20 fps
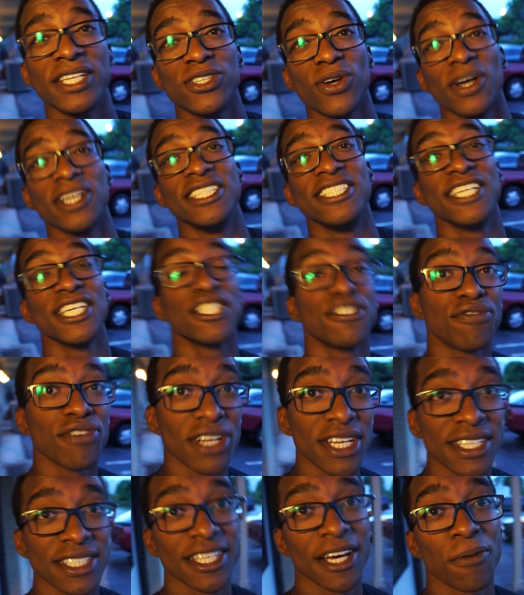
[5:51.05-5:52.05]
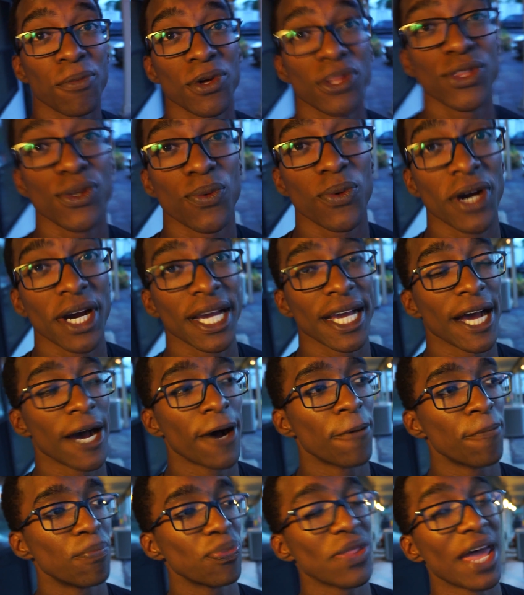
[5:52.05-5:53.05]
so I just finished up with the
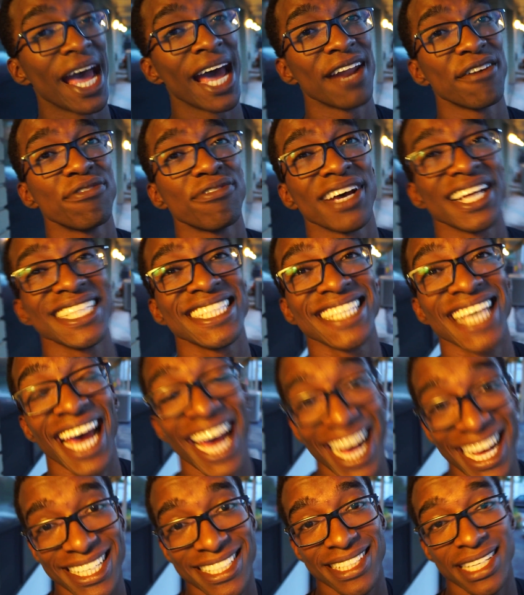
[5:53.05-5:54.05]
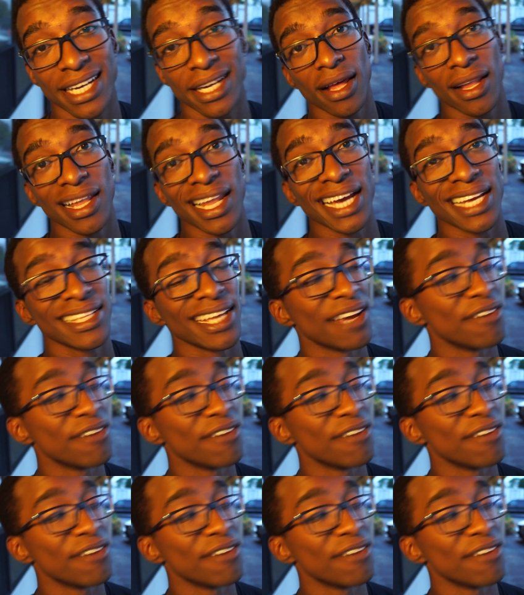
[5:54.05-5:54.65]
workout. I had a fantastic leg day,